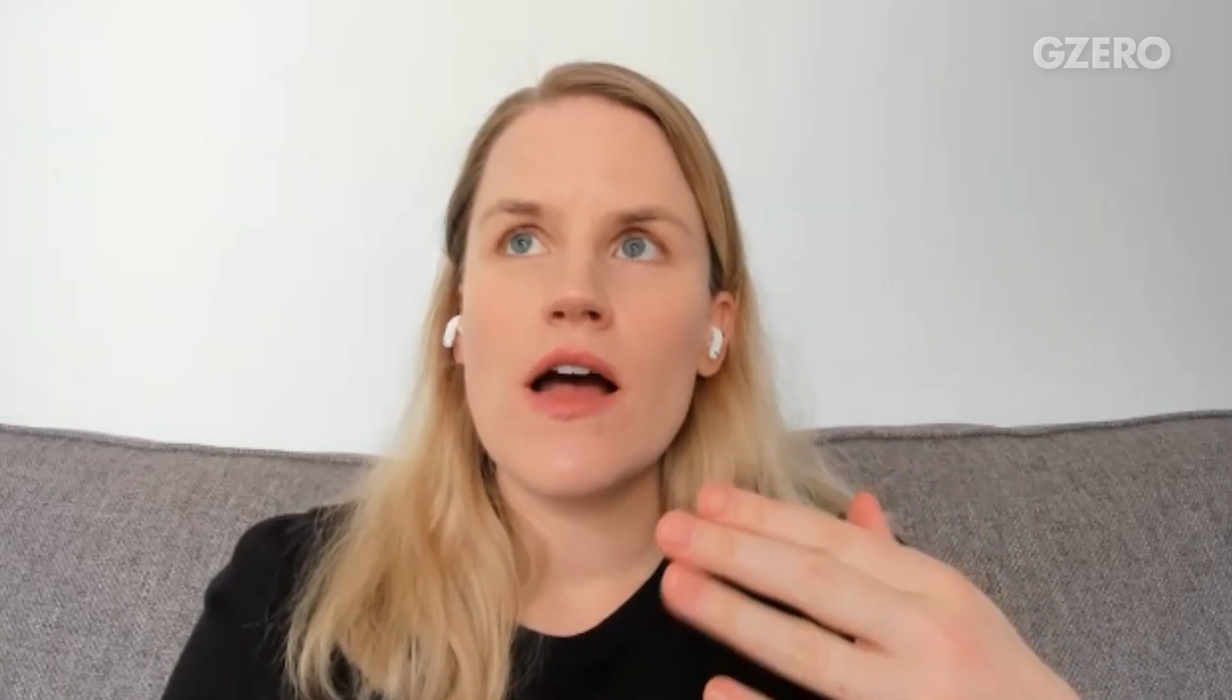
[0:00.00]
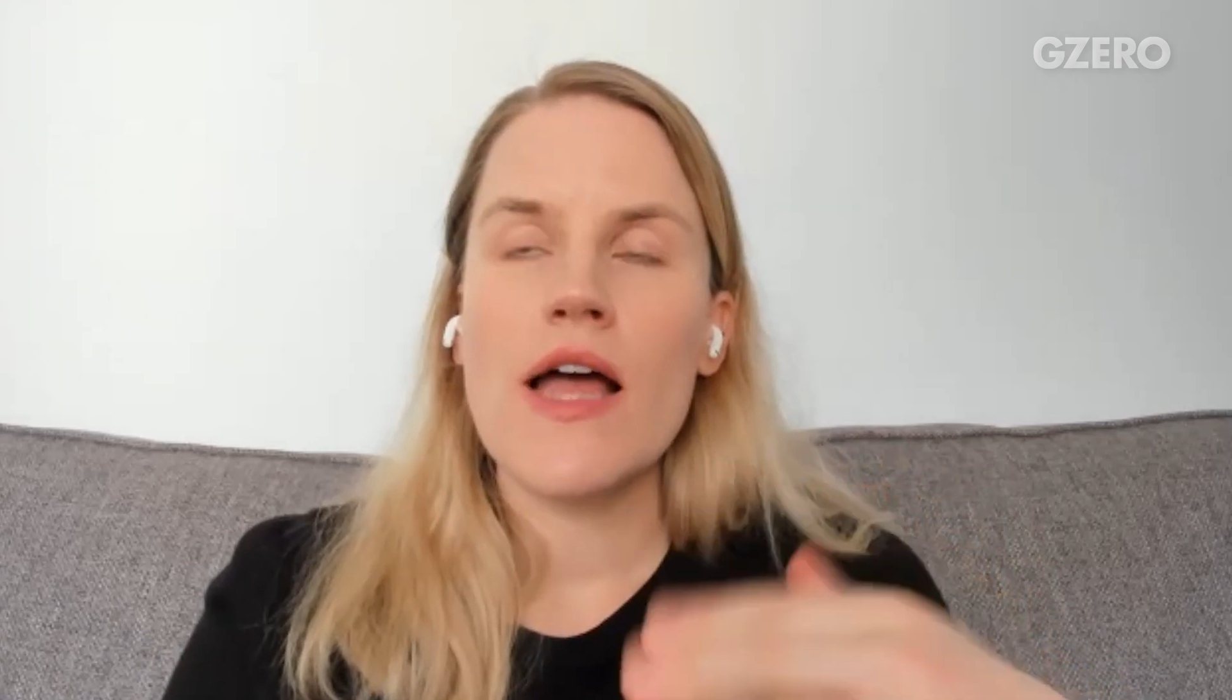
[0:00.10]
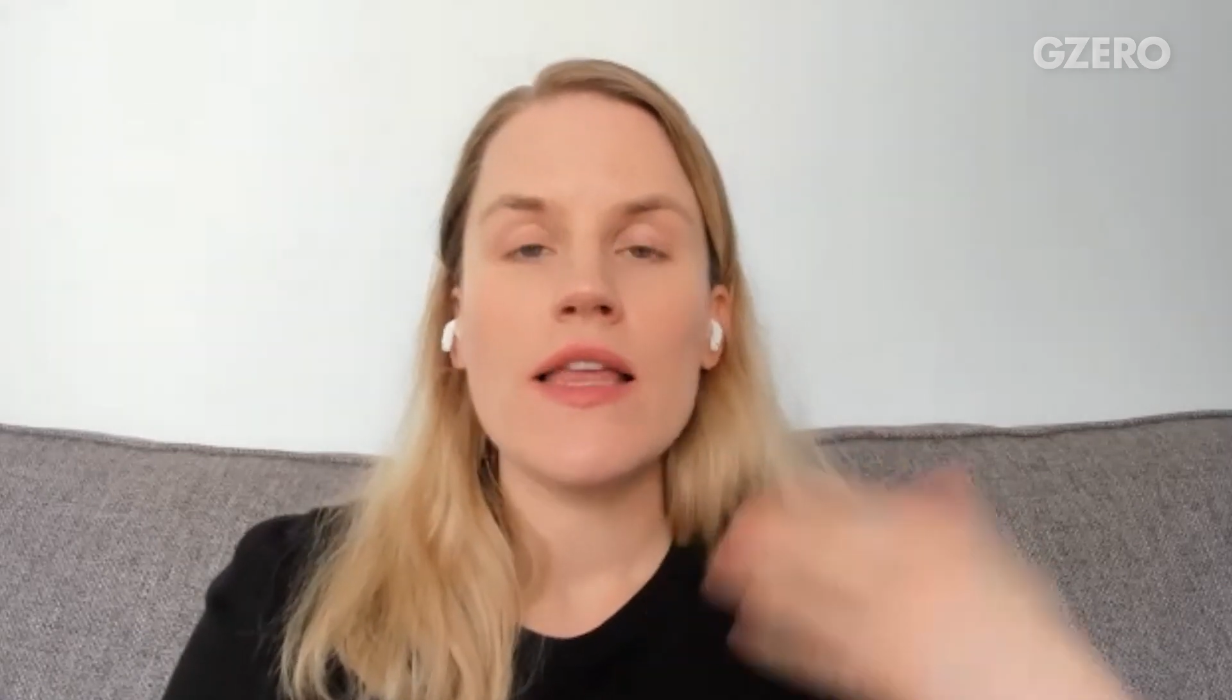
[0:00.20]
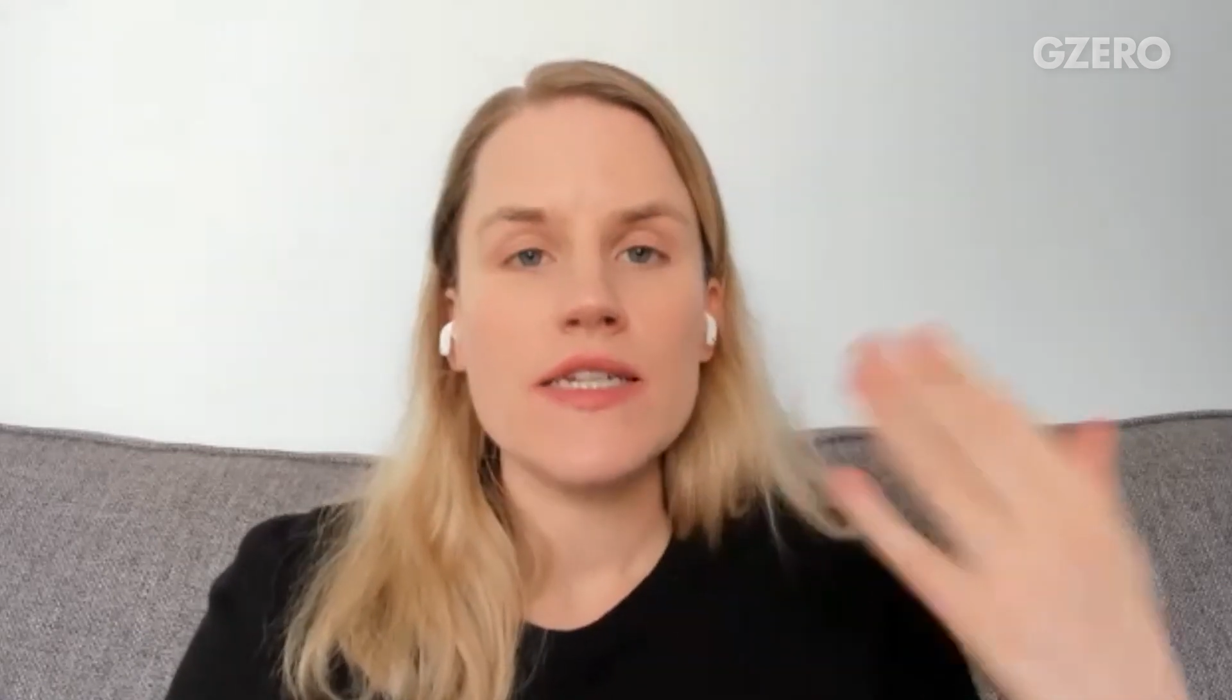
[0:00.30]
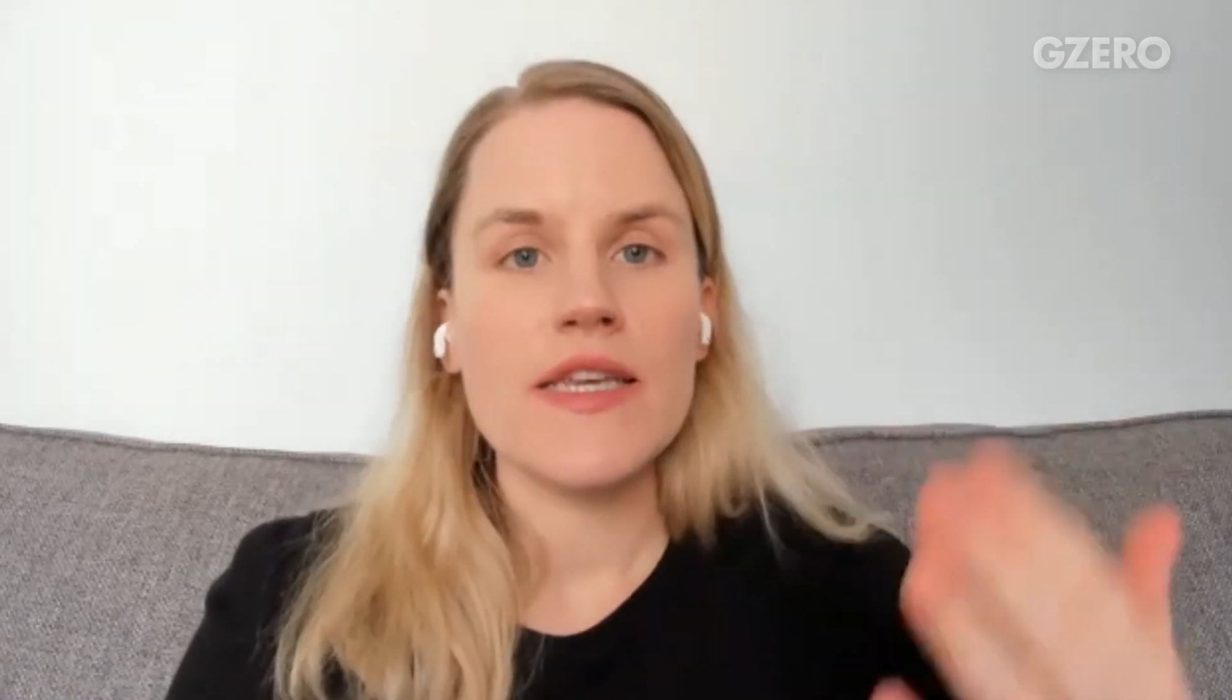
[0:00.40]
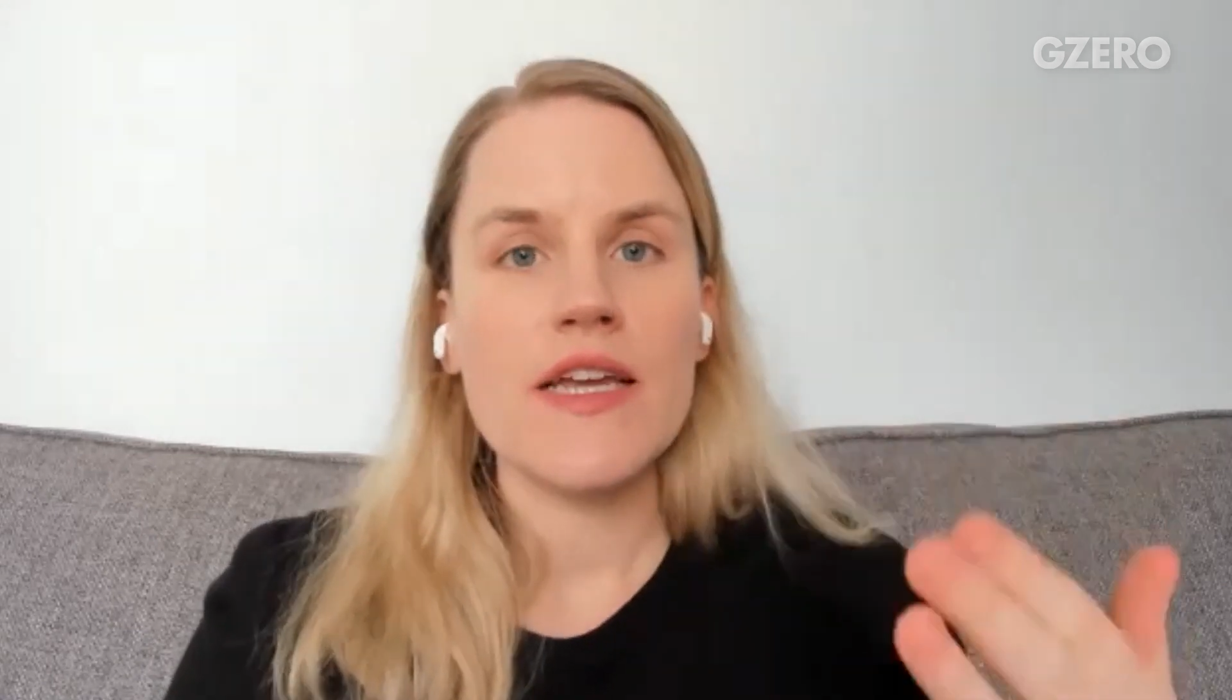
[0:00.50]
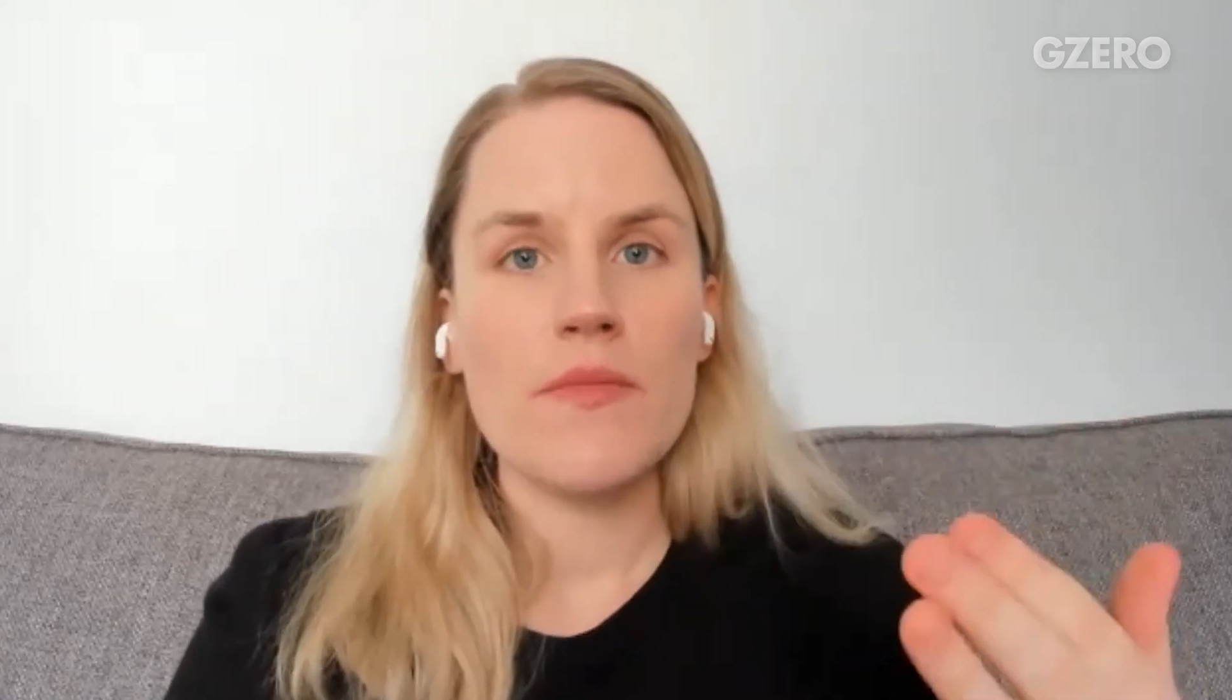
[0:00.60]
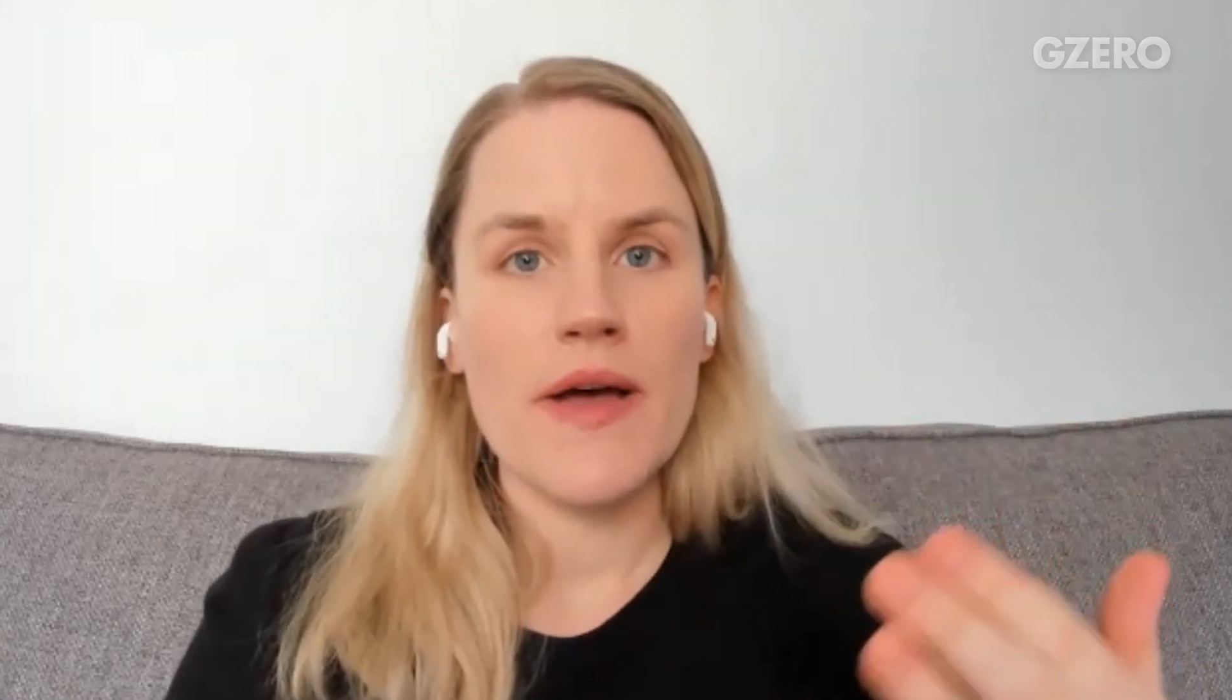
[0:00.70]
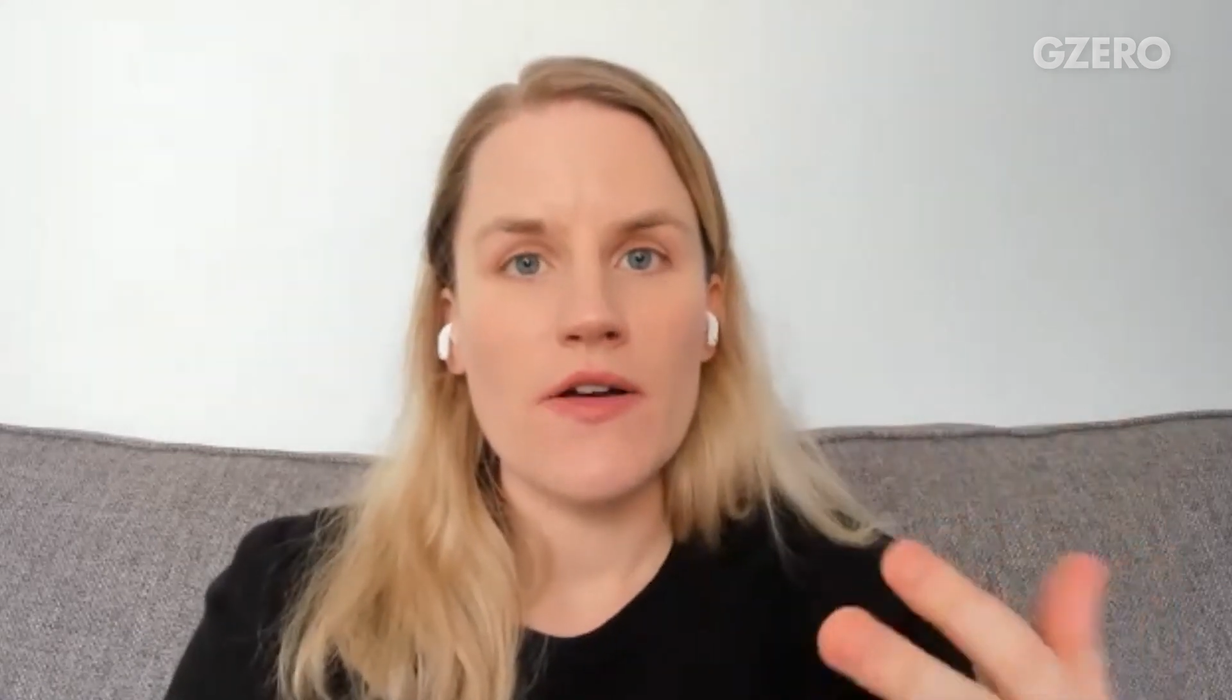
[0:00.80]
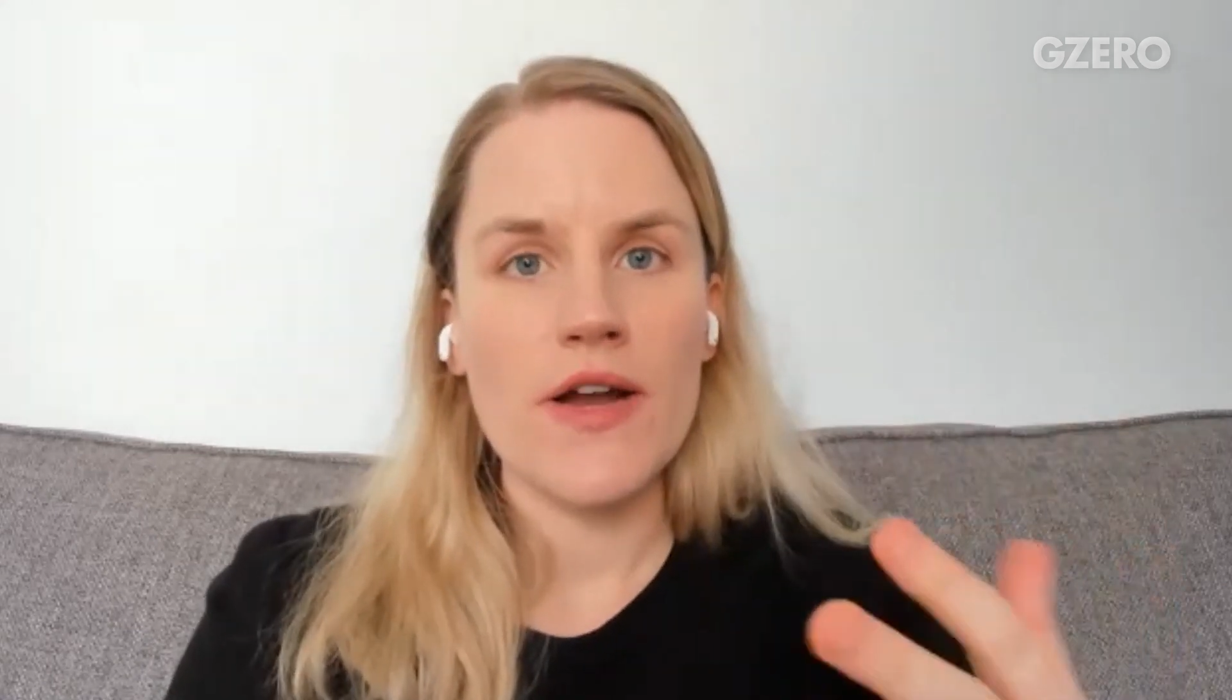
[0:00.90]
I like to think
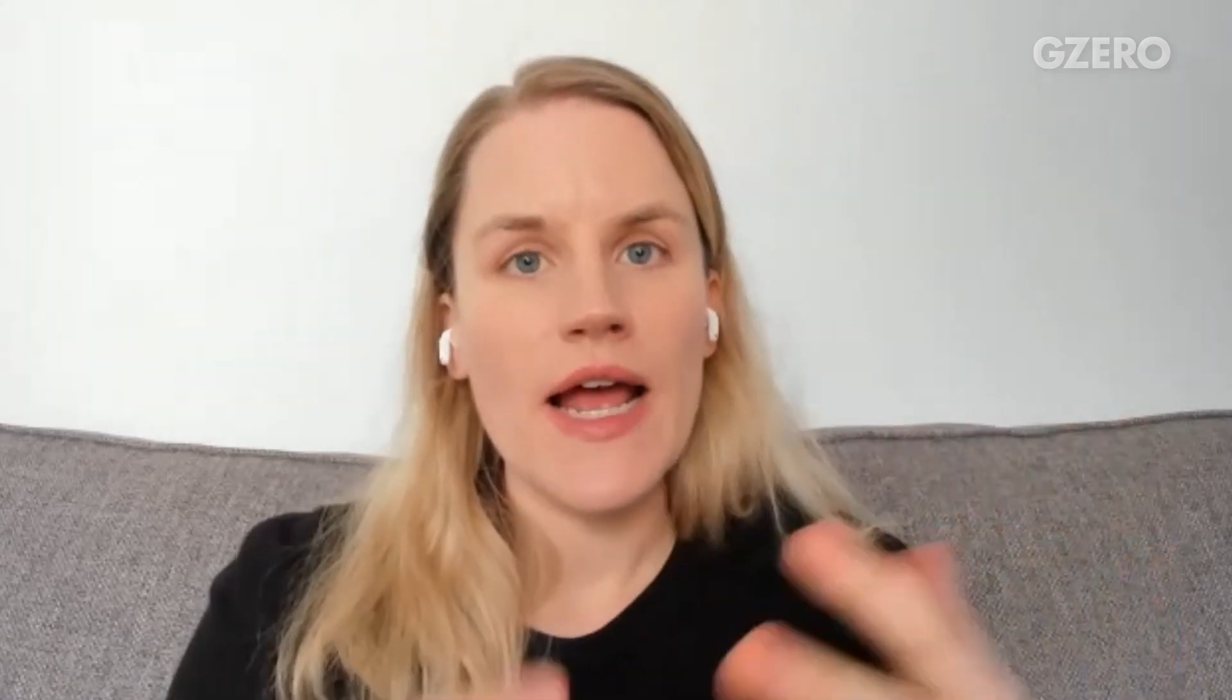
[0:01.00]
about